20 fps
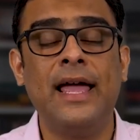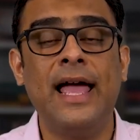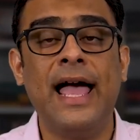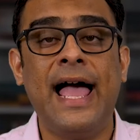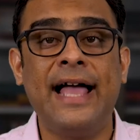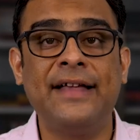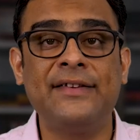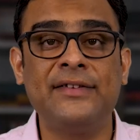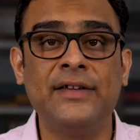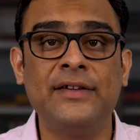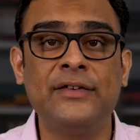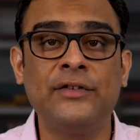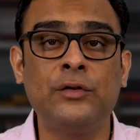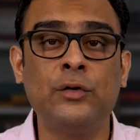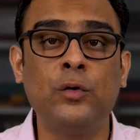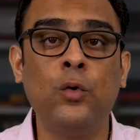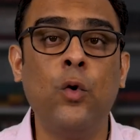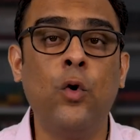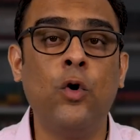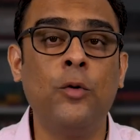access
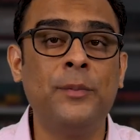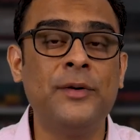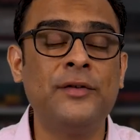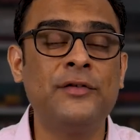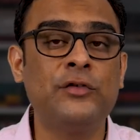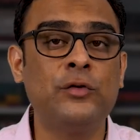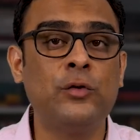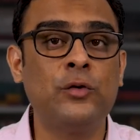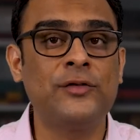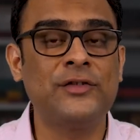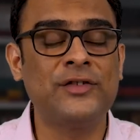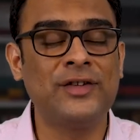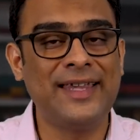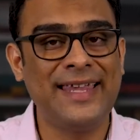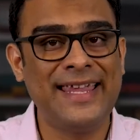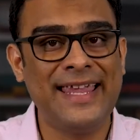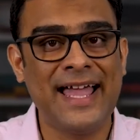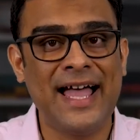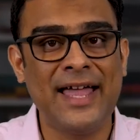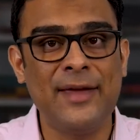to open source
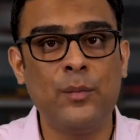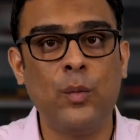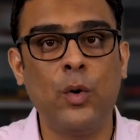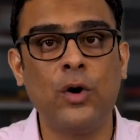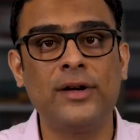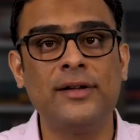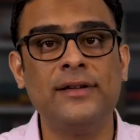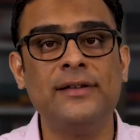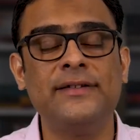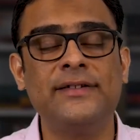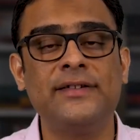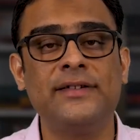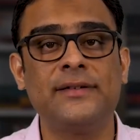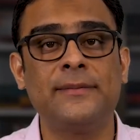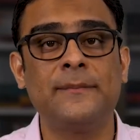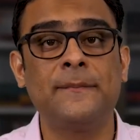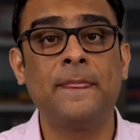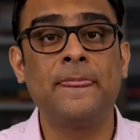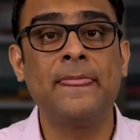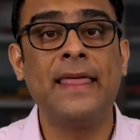AI
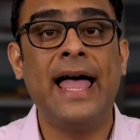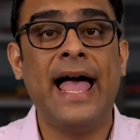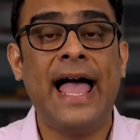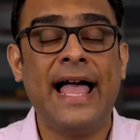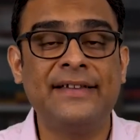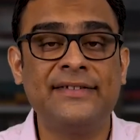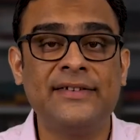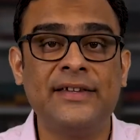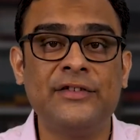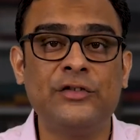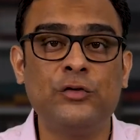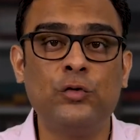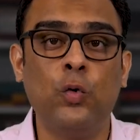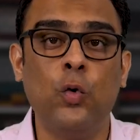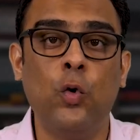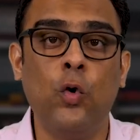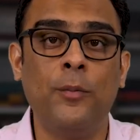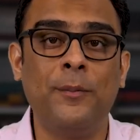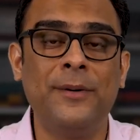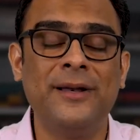models, access to
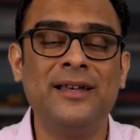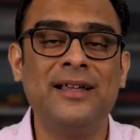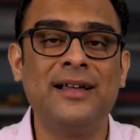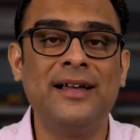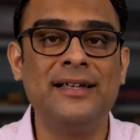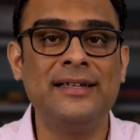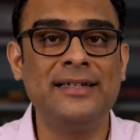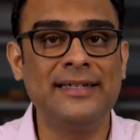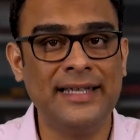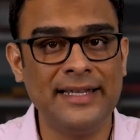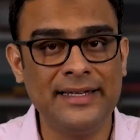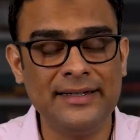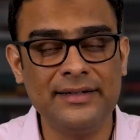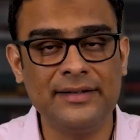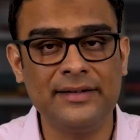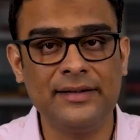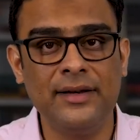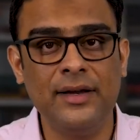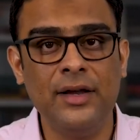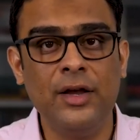open content.
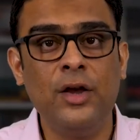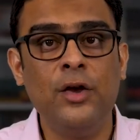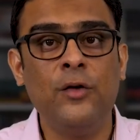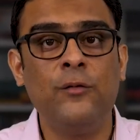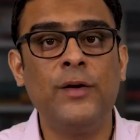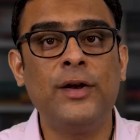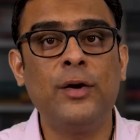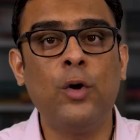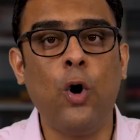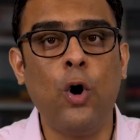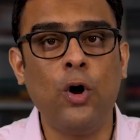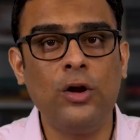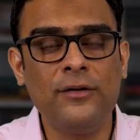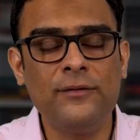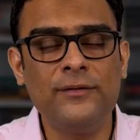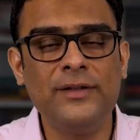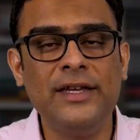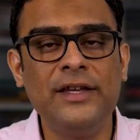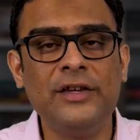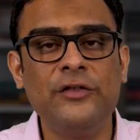When all
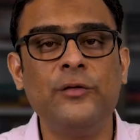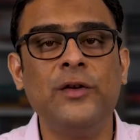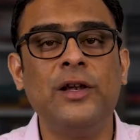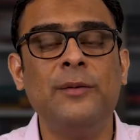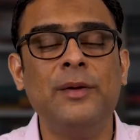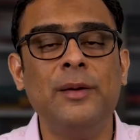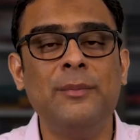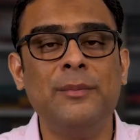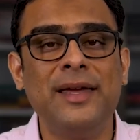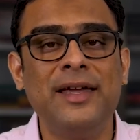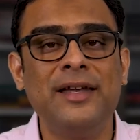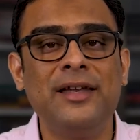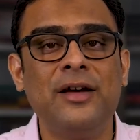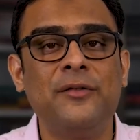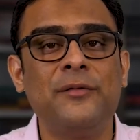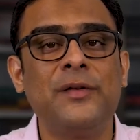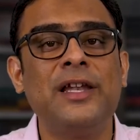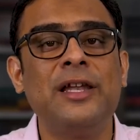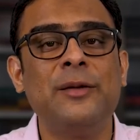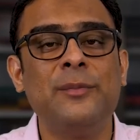of these will be made
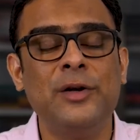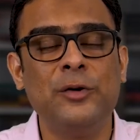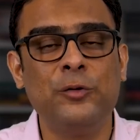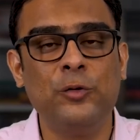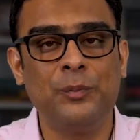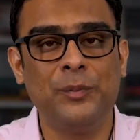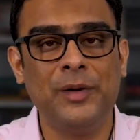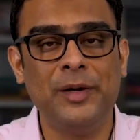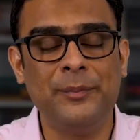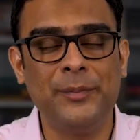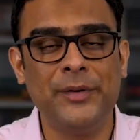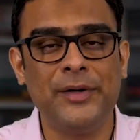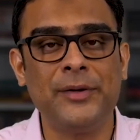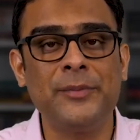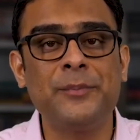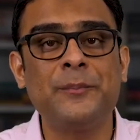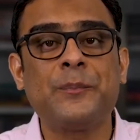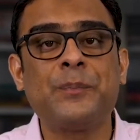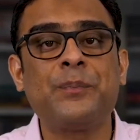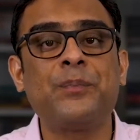available to
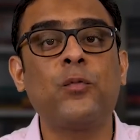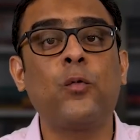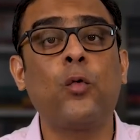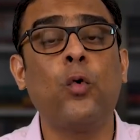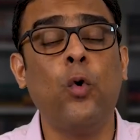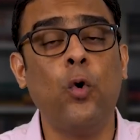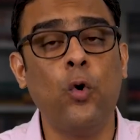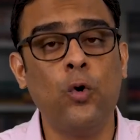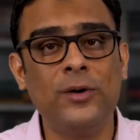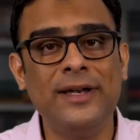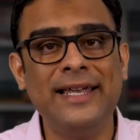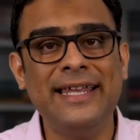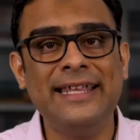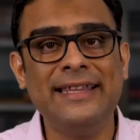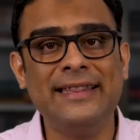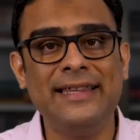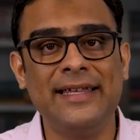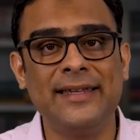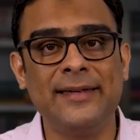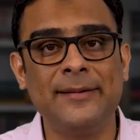people, only
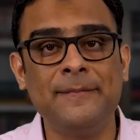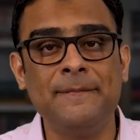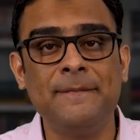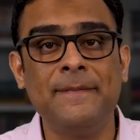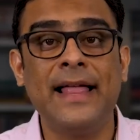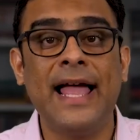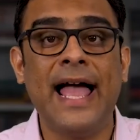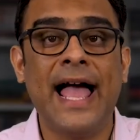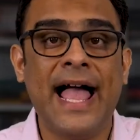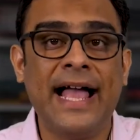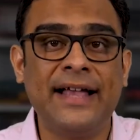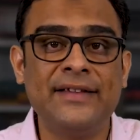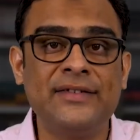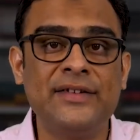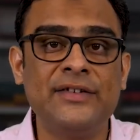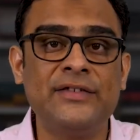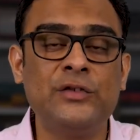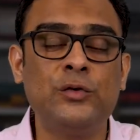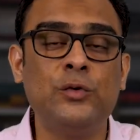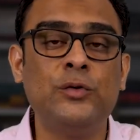then
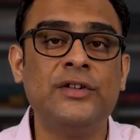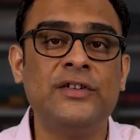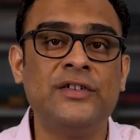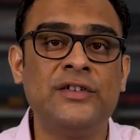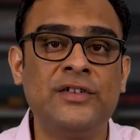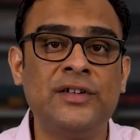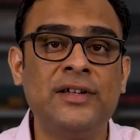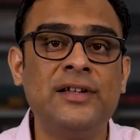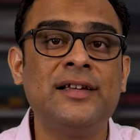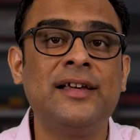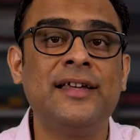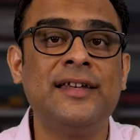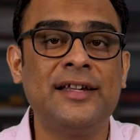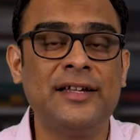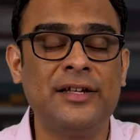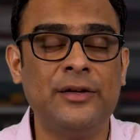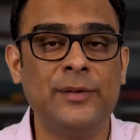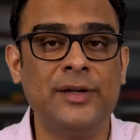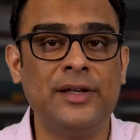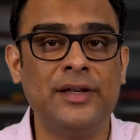access to digital
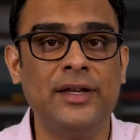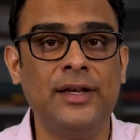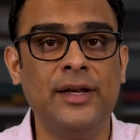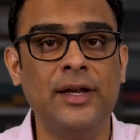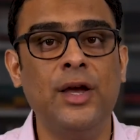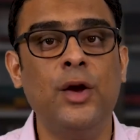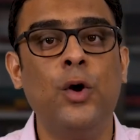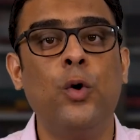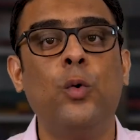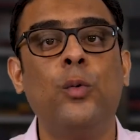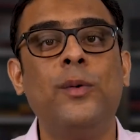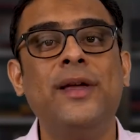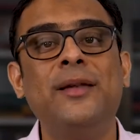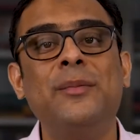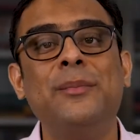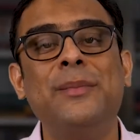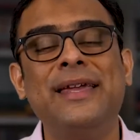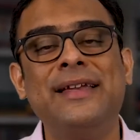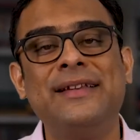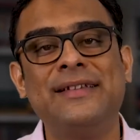connectivity will
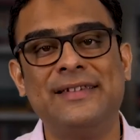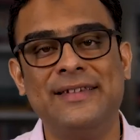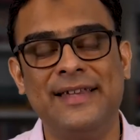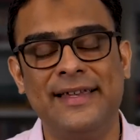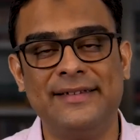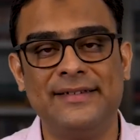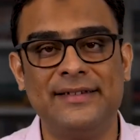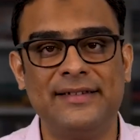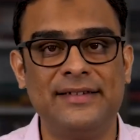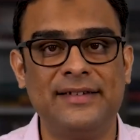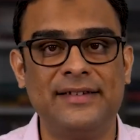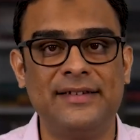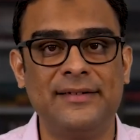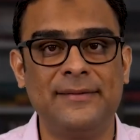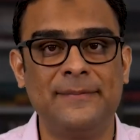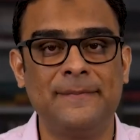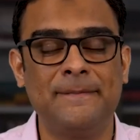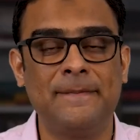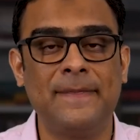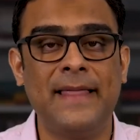make
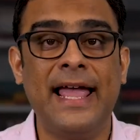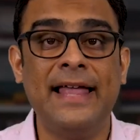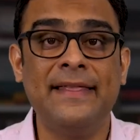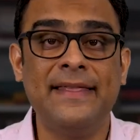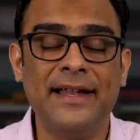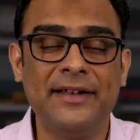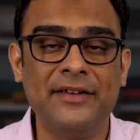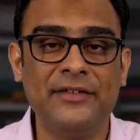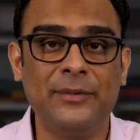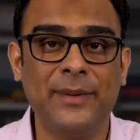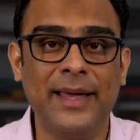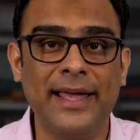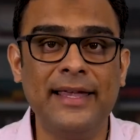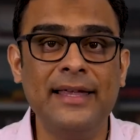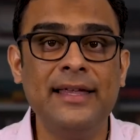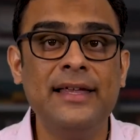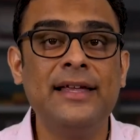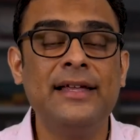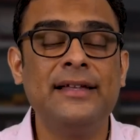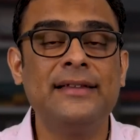sense. And that is
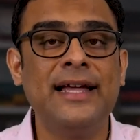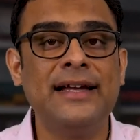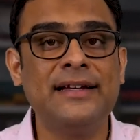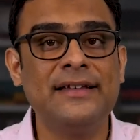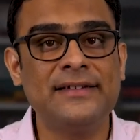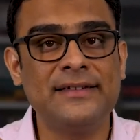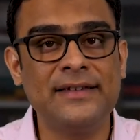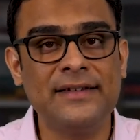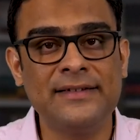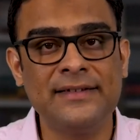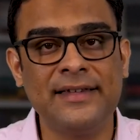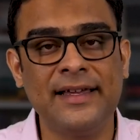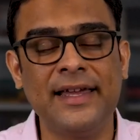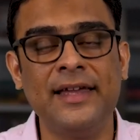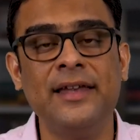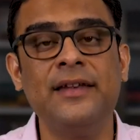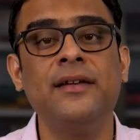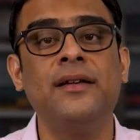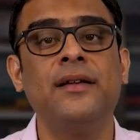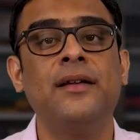why that is the
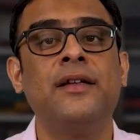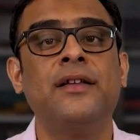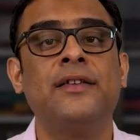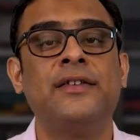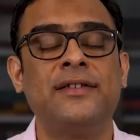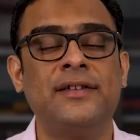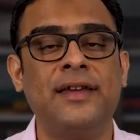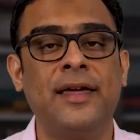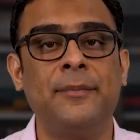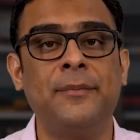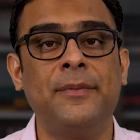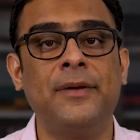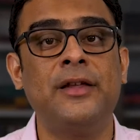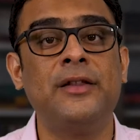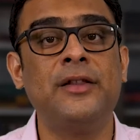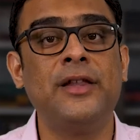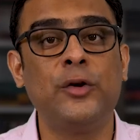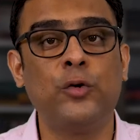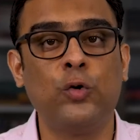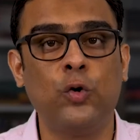second step
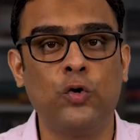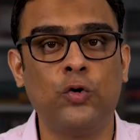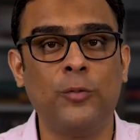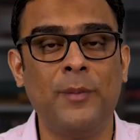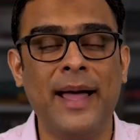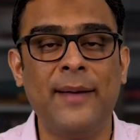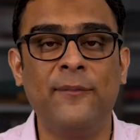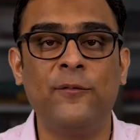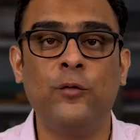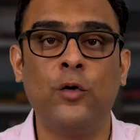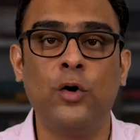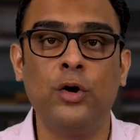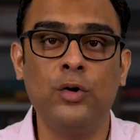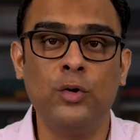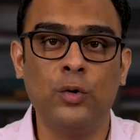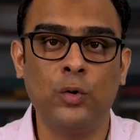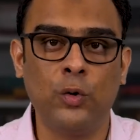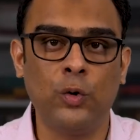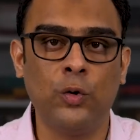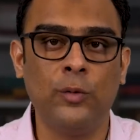in the roadmap
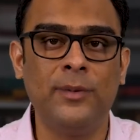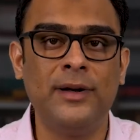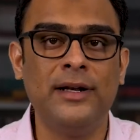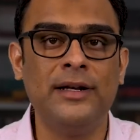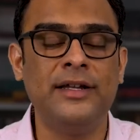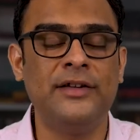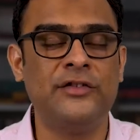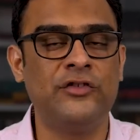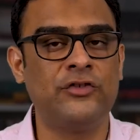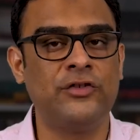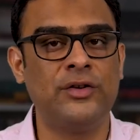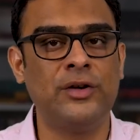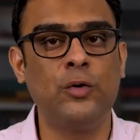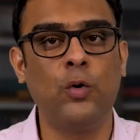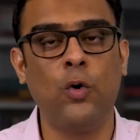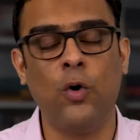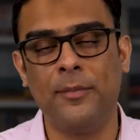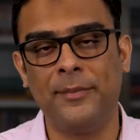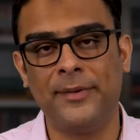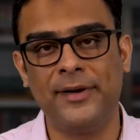for global digital
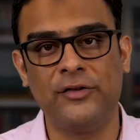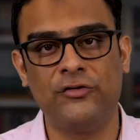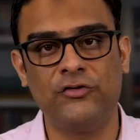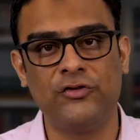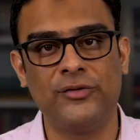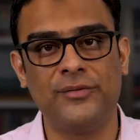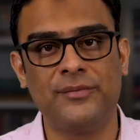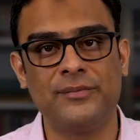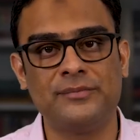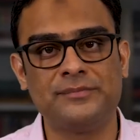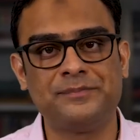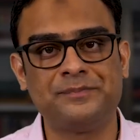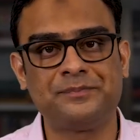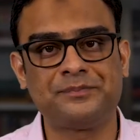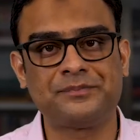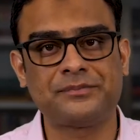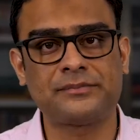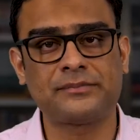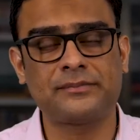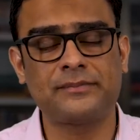cooperation.
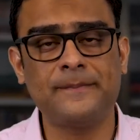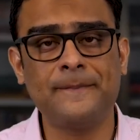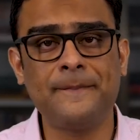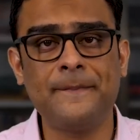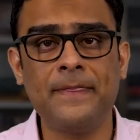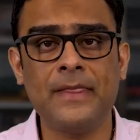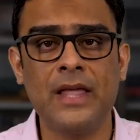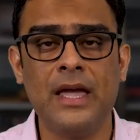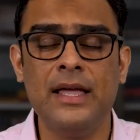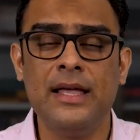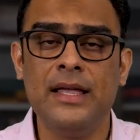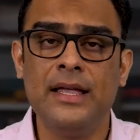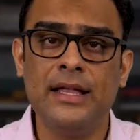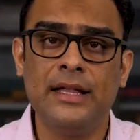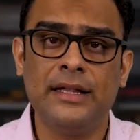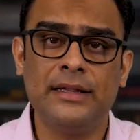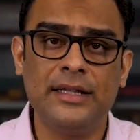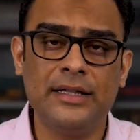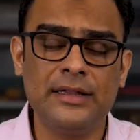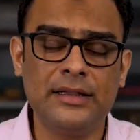
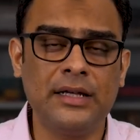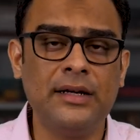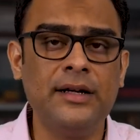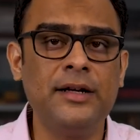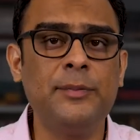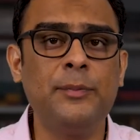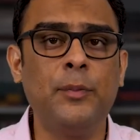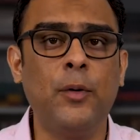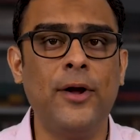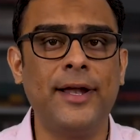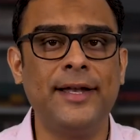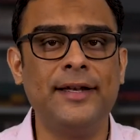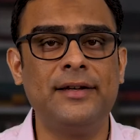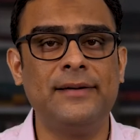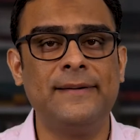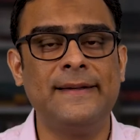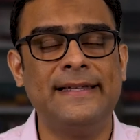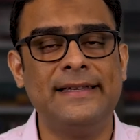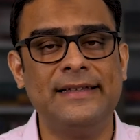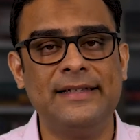The third
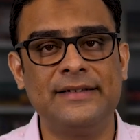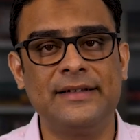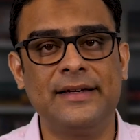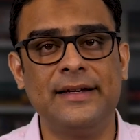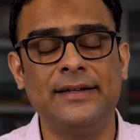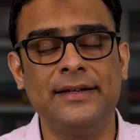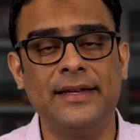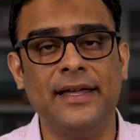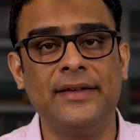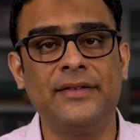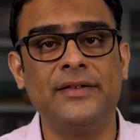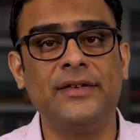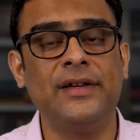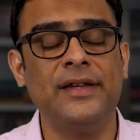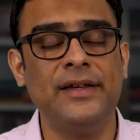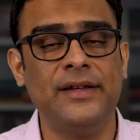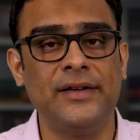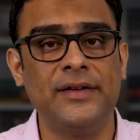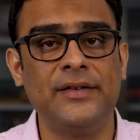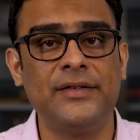point in this context
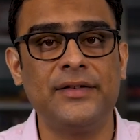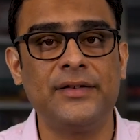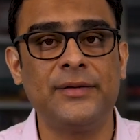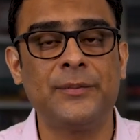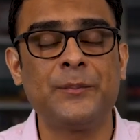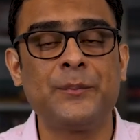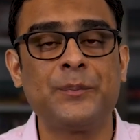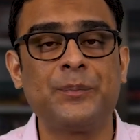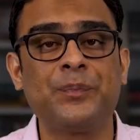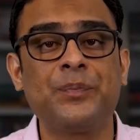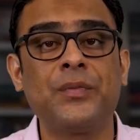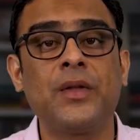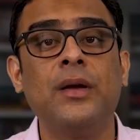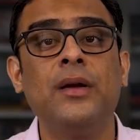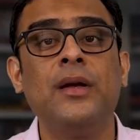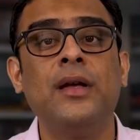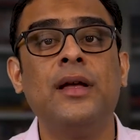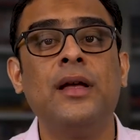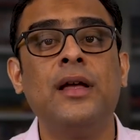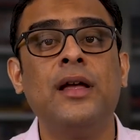is
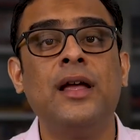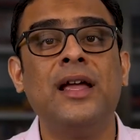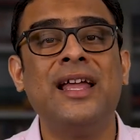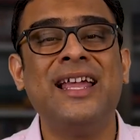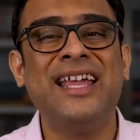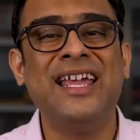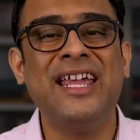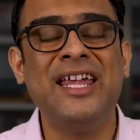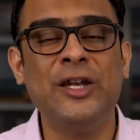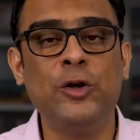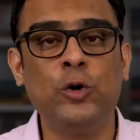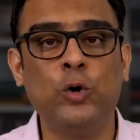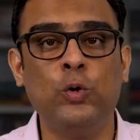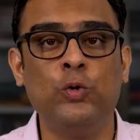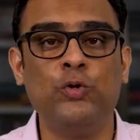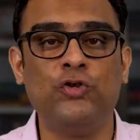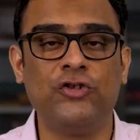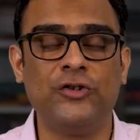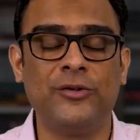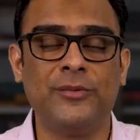
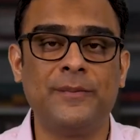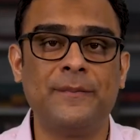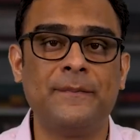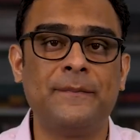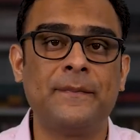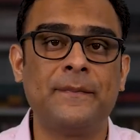inclusion.